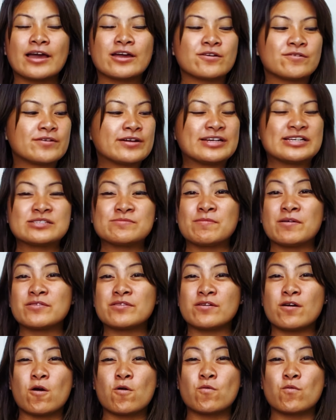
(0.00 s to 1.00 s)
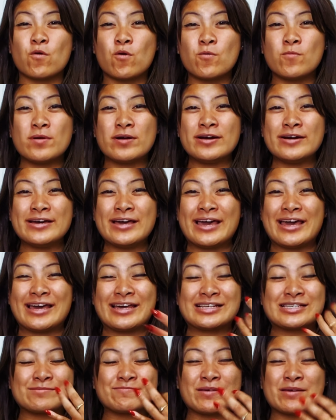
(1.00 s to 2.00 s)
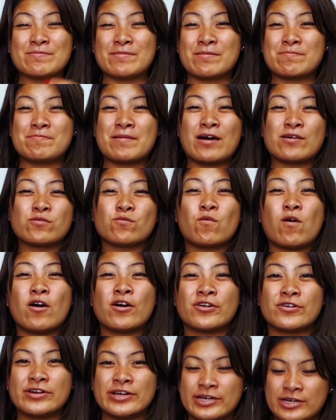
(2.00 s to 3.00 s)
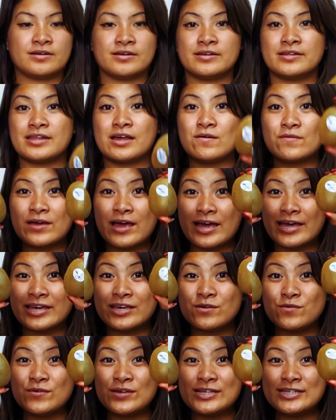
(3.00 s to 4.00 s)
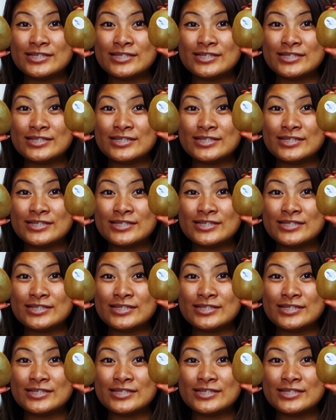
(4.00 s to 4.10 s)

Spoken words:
can already smell the aroma and it's making my mouth water. Now we got kiwis,